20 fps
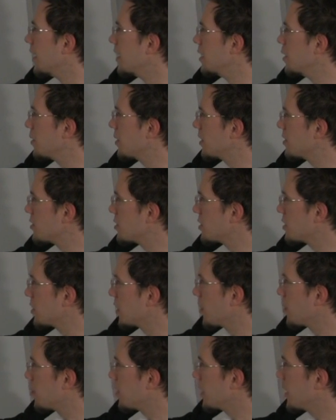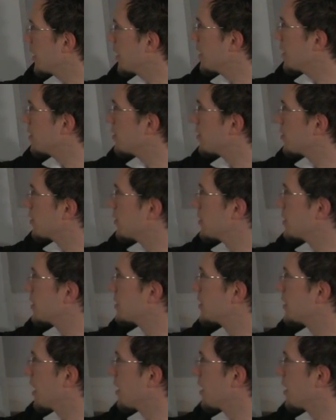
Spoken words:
You can just start playing through these